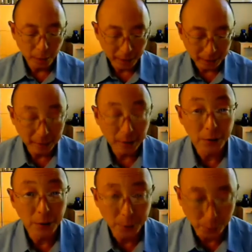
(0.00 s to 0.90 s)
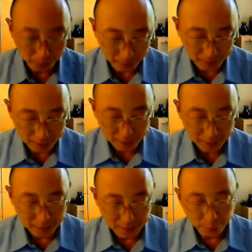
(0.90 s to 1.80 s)
then the third point
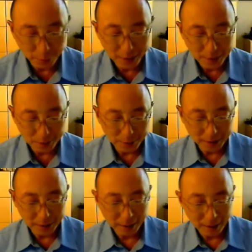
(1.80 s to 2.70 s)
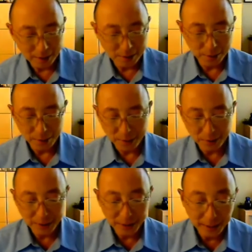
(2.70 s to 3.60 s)
is when instructing English
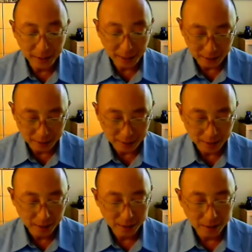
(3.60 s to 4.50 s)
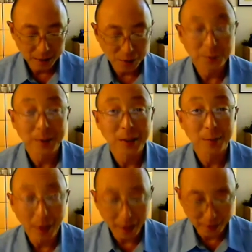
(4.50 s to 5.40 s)
learners in English, teachers must
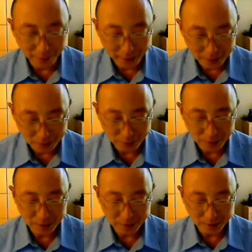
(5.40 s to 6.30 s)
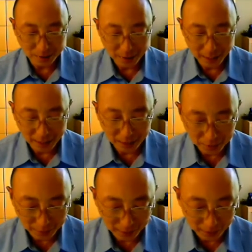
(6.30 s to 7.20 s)
modify instructions to take
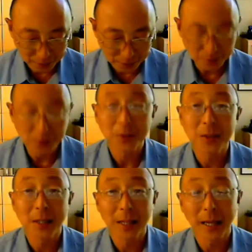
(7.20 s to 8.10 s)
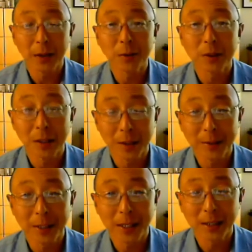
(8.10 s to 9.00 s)
into account students' language
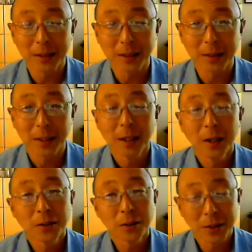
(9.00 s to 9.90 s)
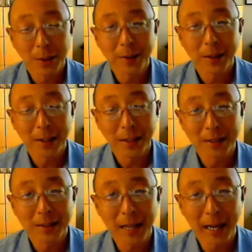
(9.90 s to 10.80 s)
limitations. So some of the
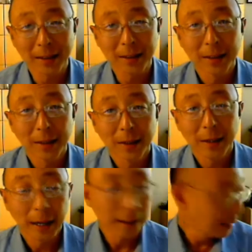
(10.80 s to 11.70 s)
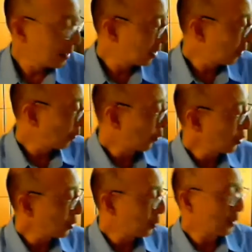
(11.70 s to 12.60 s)
things that this
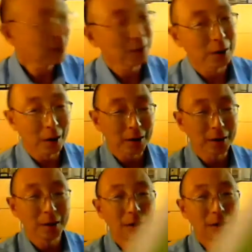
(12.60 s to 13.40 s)
first book on